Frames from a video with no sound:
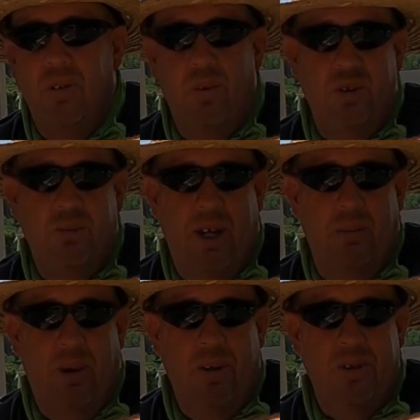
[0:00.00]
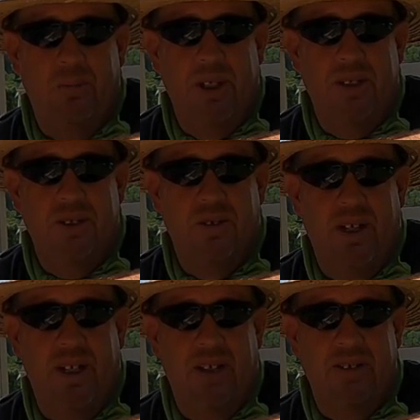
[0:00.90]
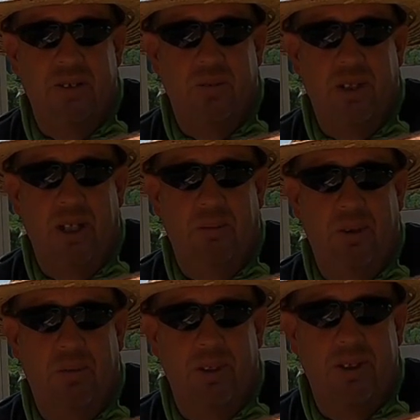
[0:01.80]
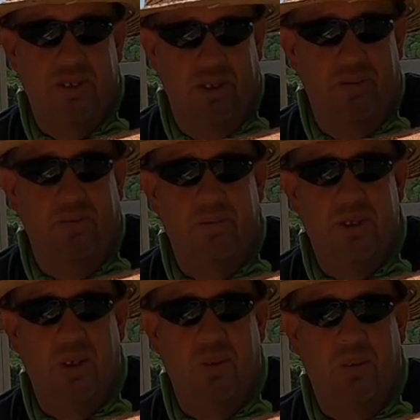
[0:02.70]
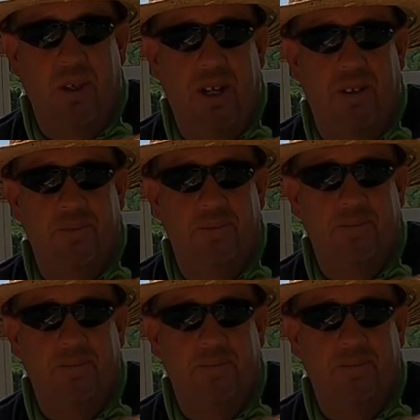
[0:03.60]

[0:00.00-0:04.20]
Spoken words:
we're just buying parts and pieces right now to see what we can come up with. So I'll show you what we got.